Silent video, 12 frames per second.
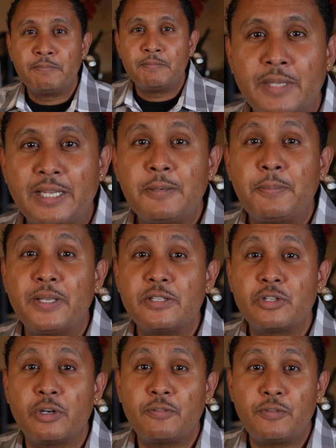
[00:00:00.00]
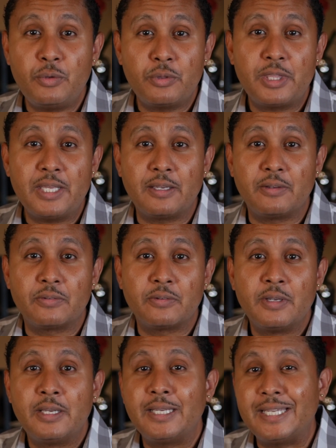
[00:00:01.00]
That depends on a few things,
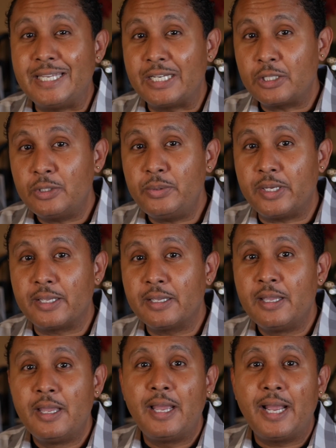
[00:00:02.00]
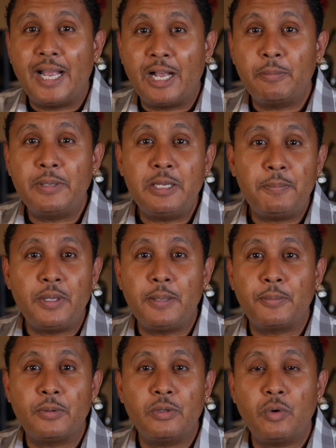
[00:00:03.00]
including how many
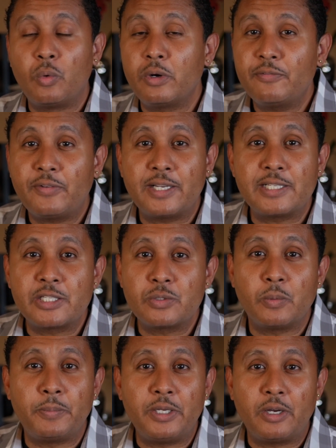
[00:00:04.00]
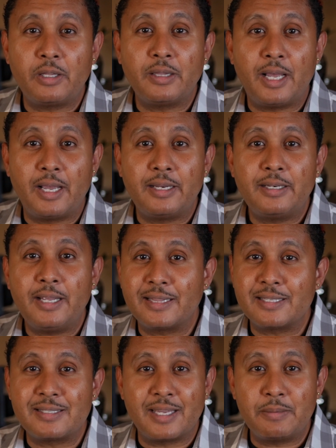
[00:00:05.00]
people or devices will be online
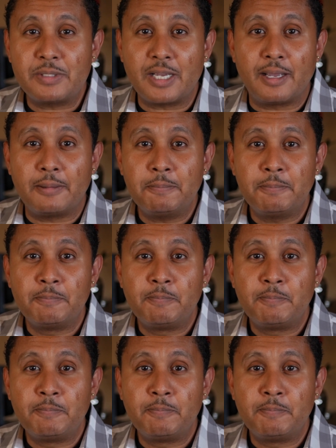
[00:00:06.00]
the same time,